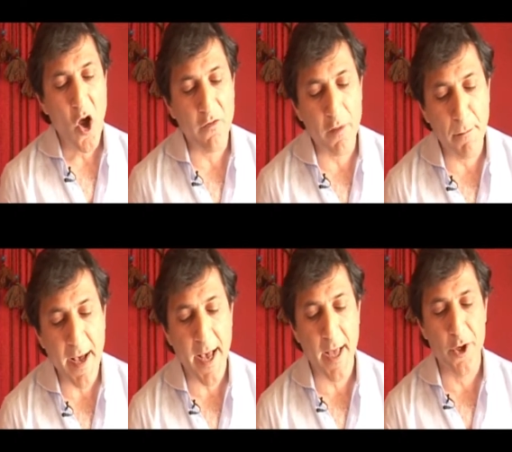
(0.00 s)
of a
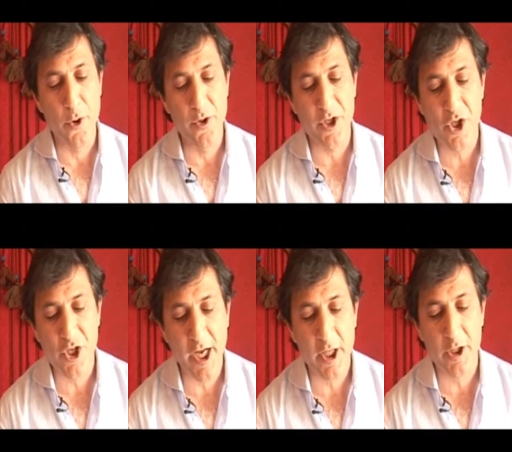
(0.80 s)
man who the
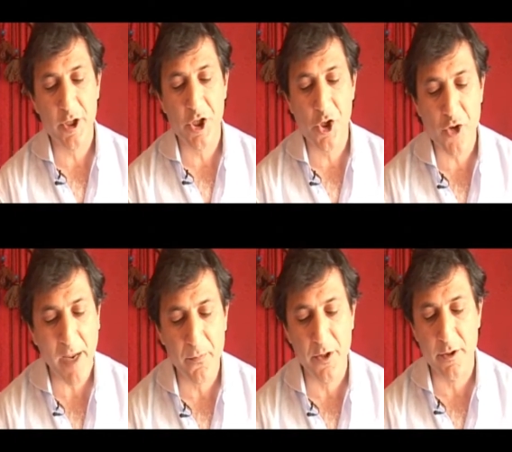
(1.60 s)
shell's
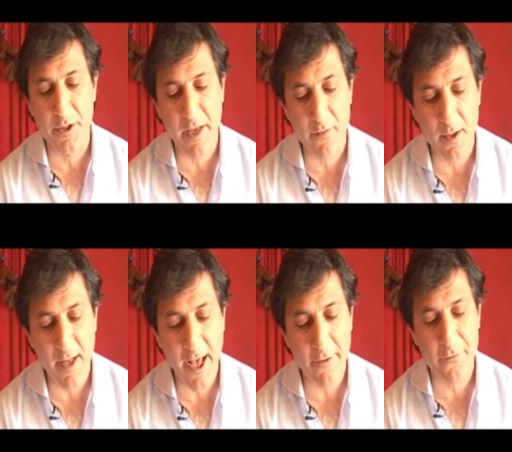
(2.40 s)
shrapnel never
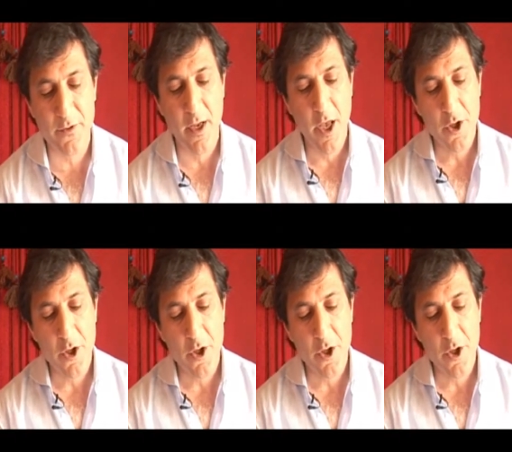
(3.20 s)
left,